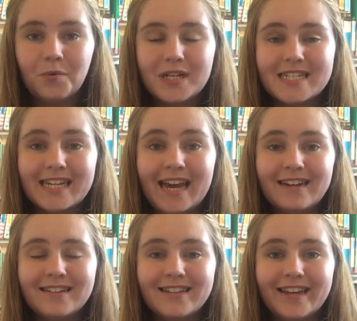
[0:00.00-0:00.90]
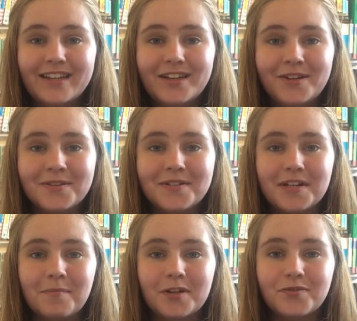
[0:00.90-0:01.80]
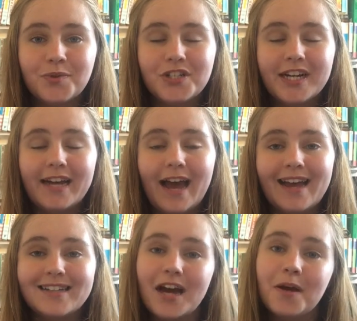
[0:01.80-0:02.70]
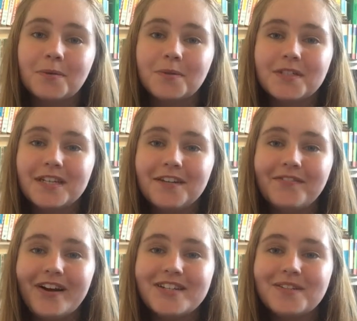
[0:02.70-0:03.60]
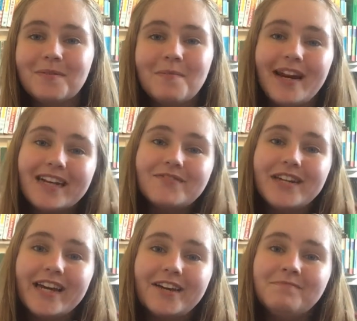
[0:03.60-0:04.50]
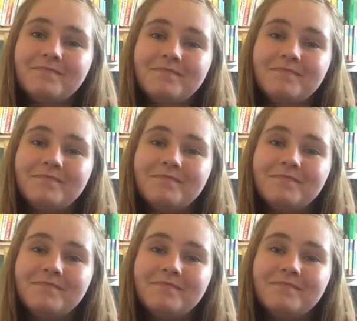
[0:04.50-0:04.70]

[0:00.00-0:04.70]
Once again, thank you so much for watching, and I will see you very soon in my next video.